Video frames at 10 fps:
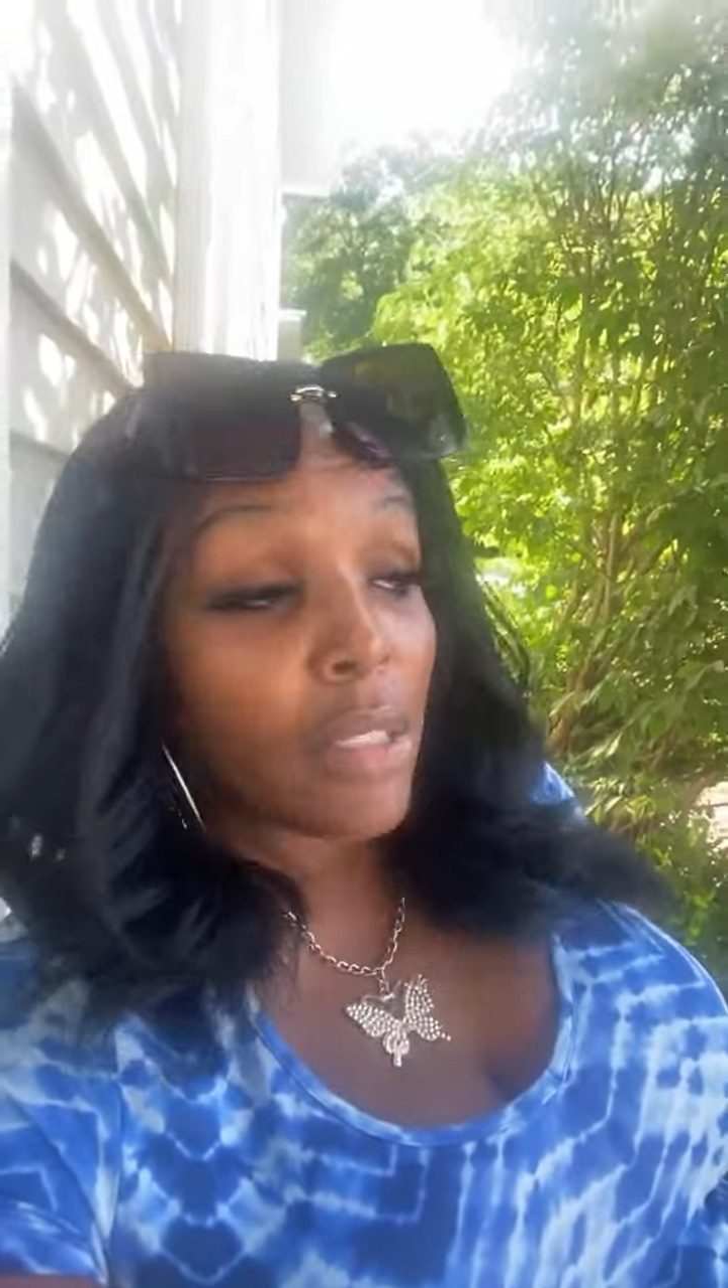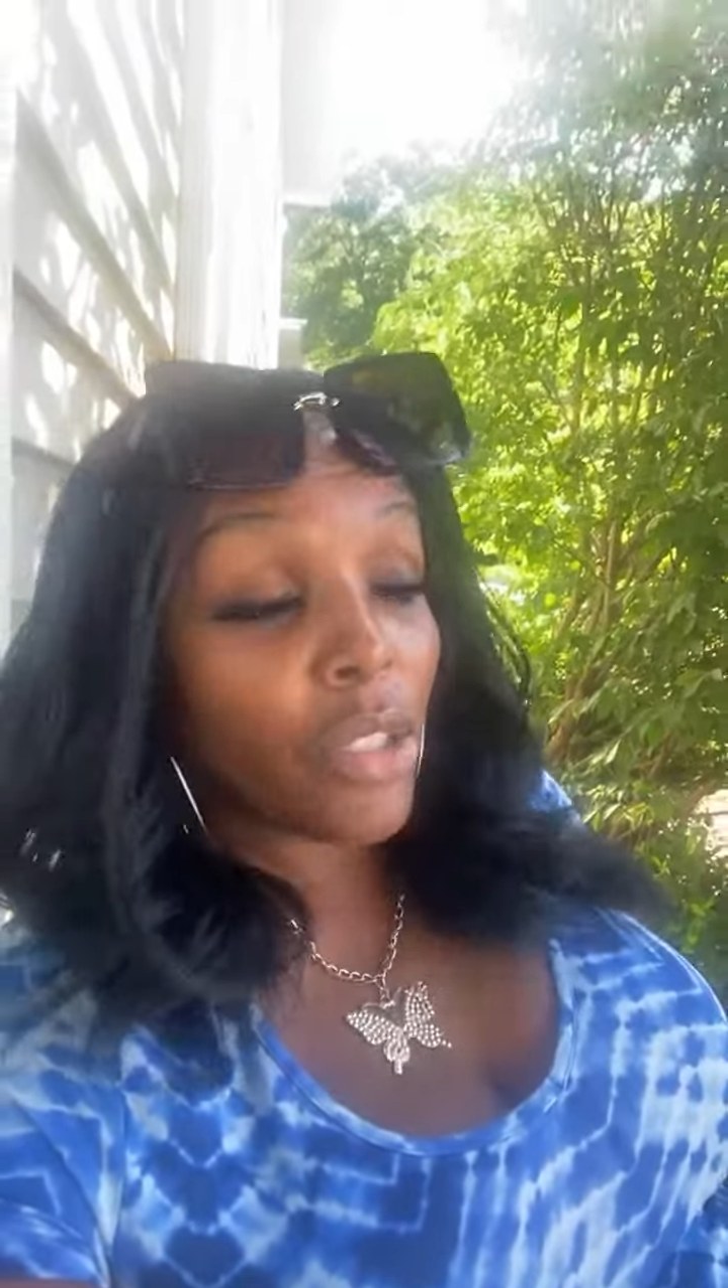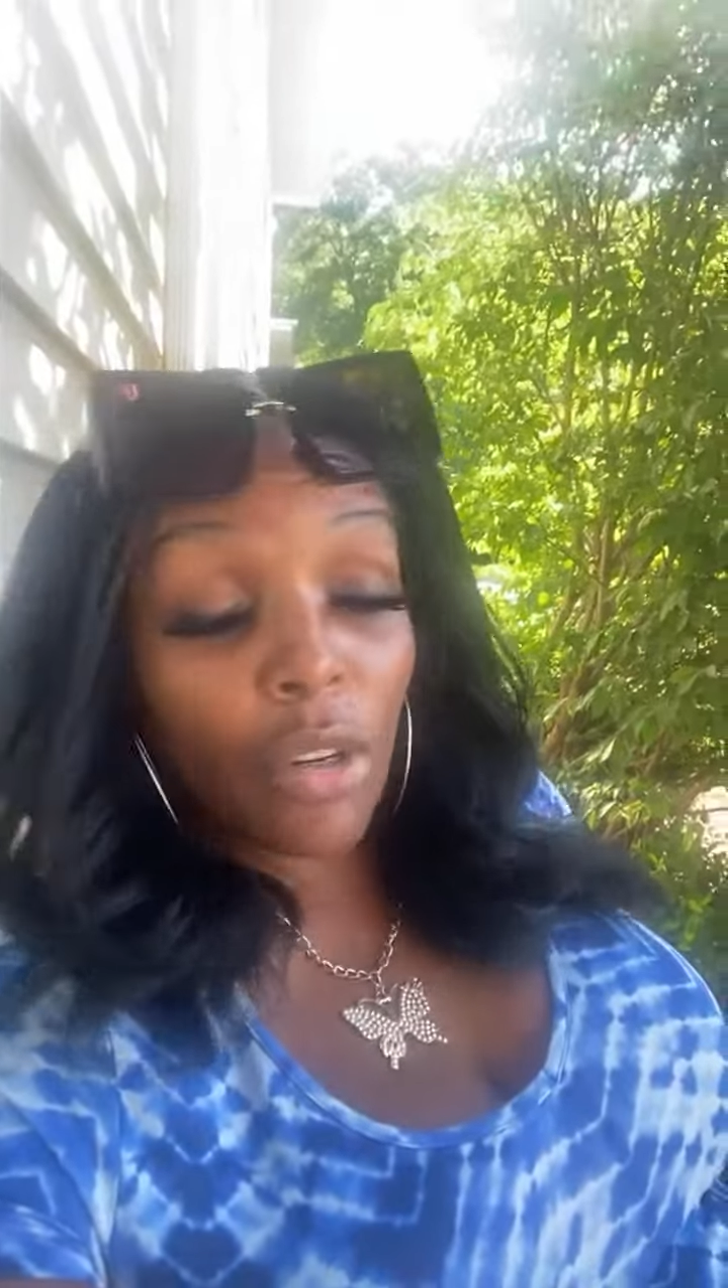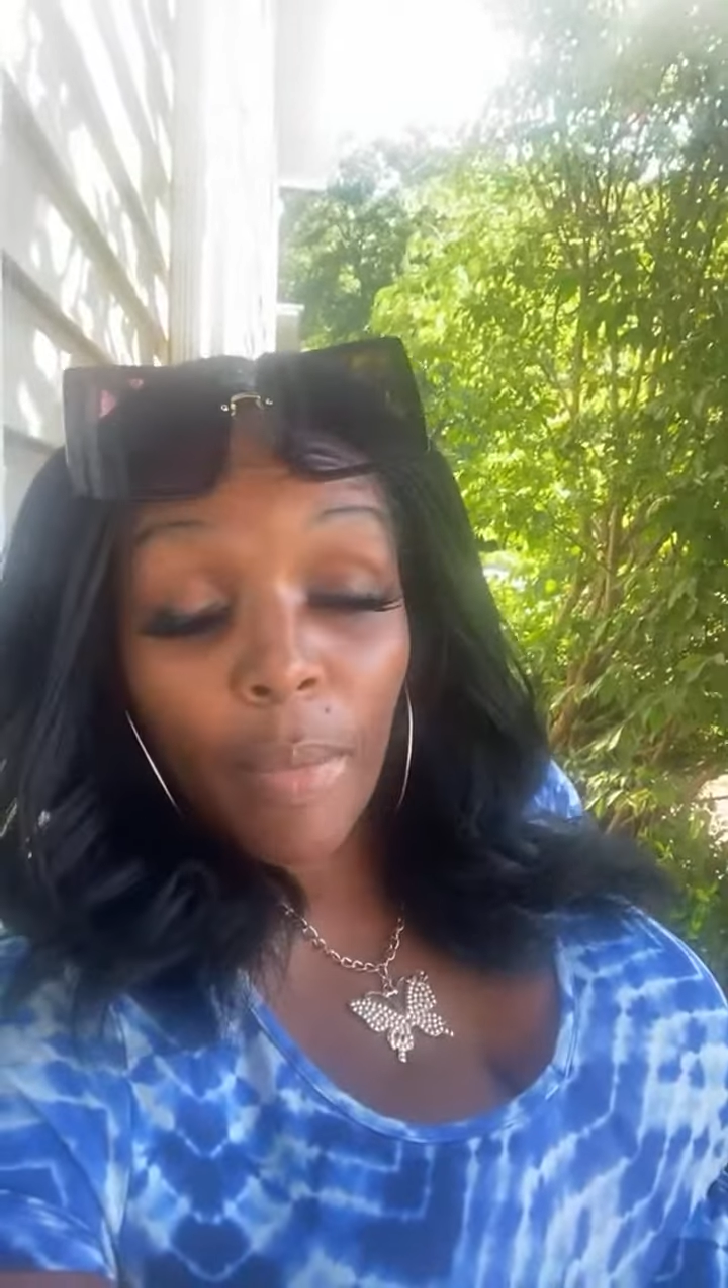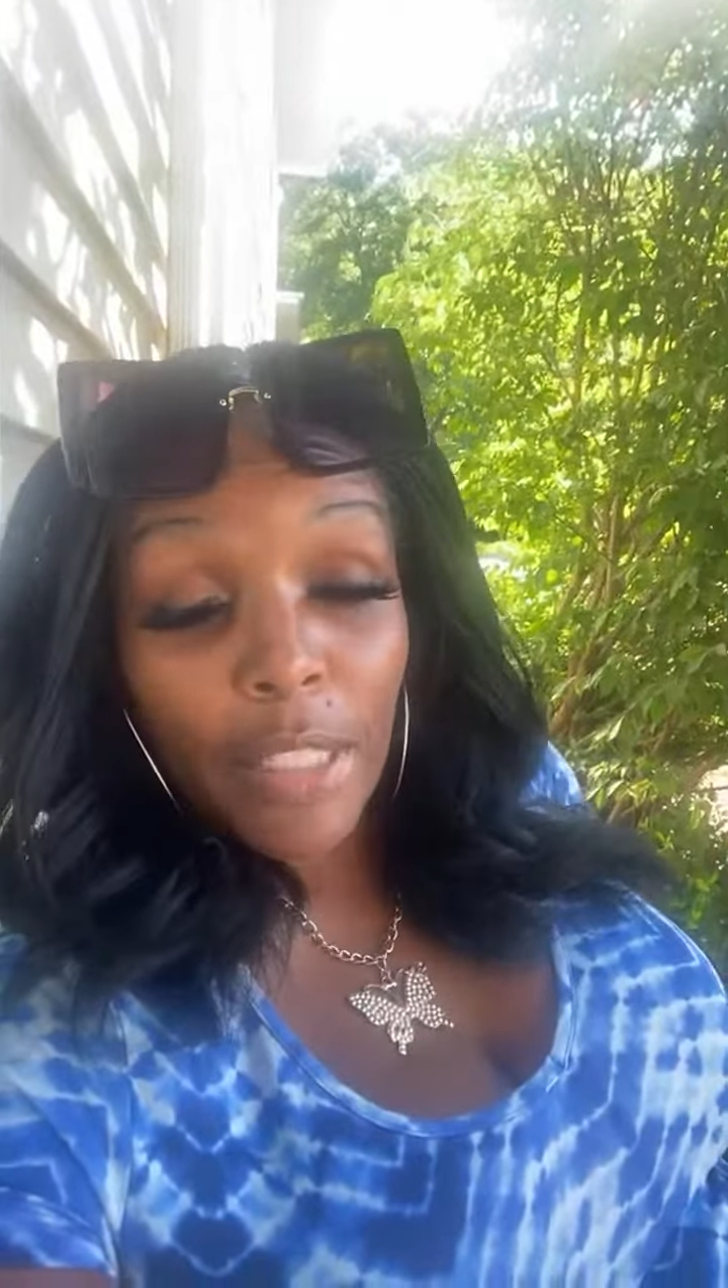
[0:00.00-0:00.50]

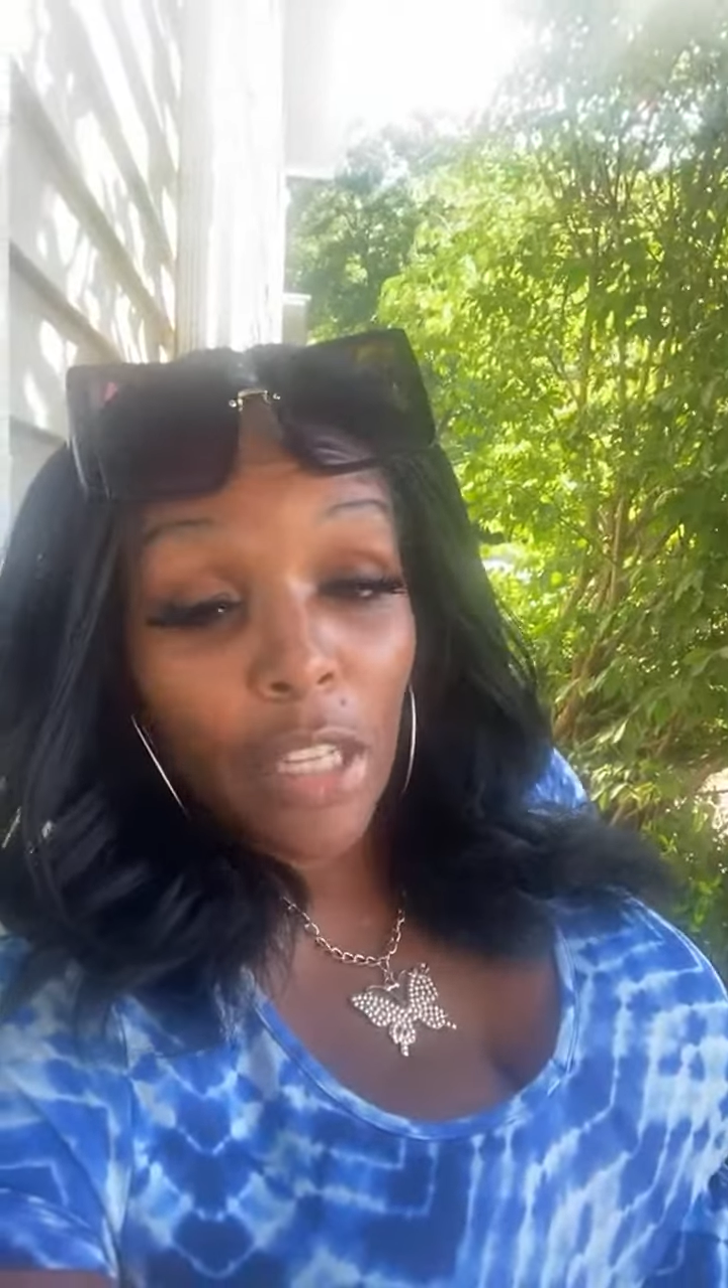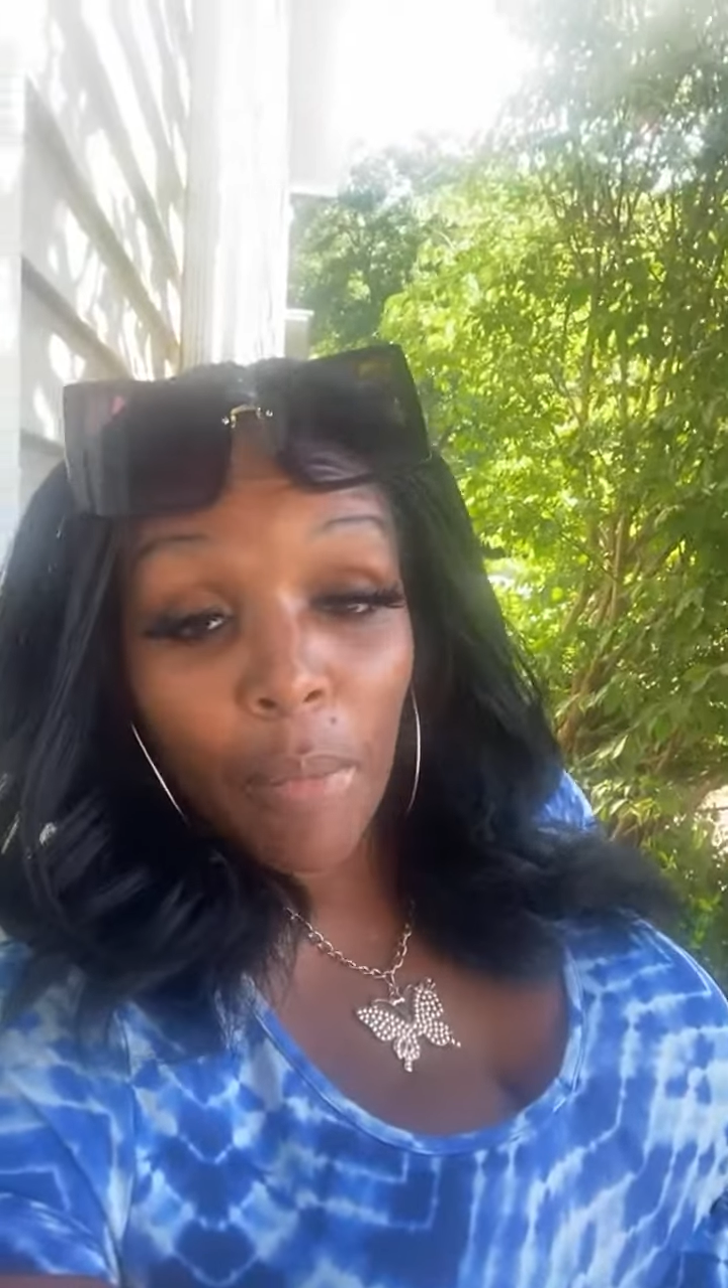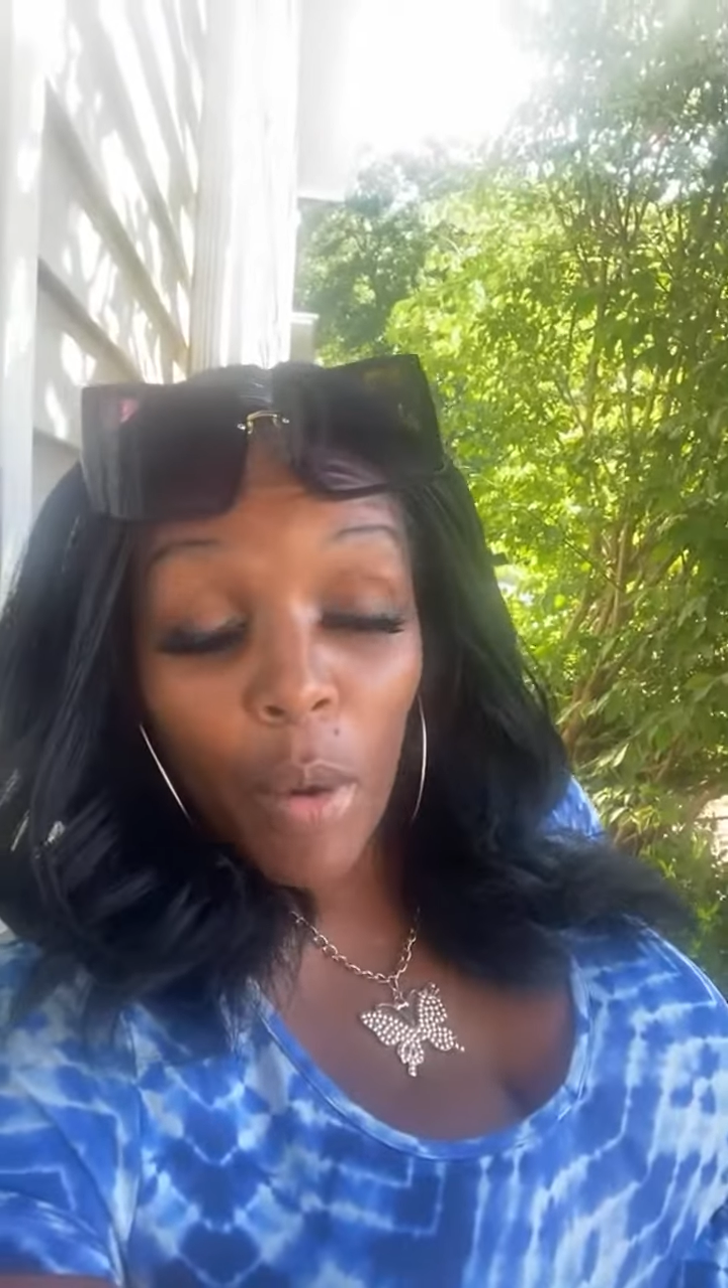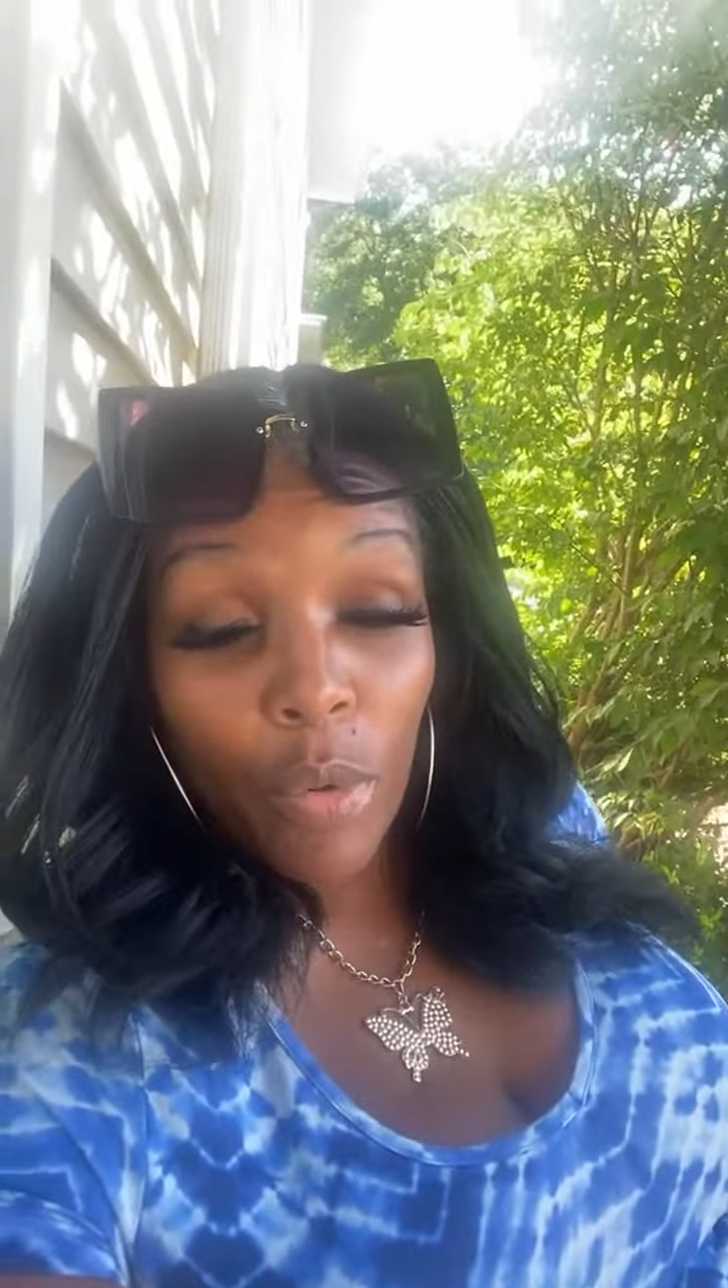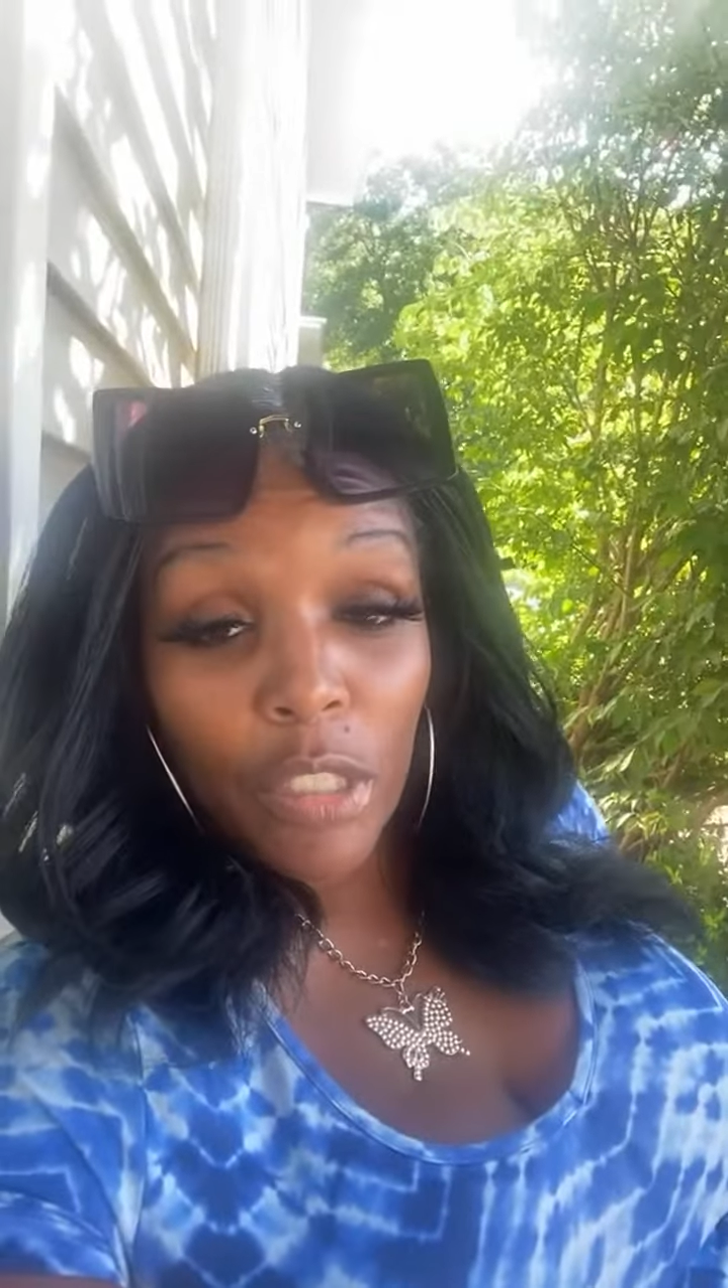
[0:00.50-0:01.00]
Don't nobody talk
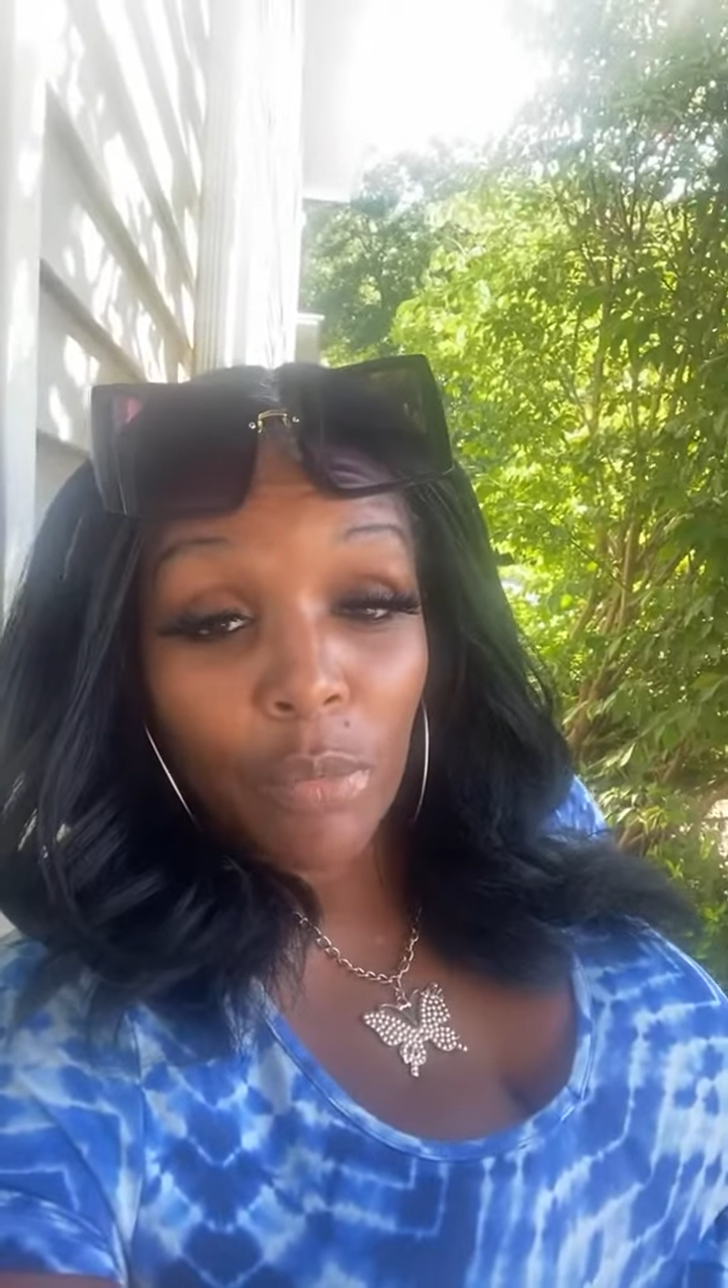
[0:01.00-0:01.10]
about Will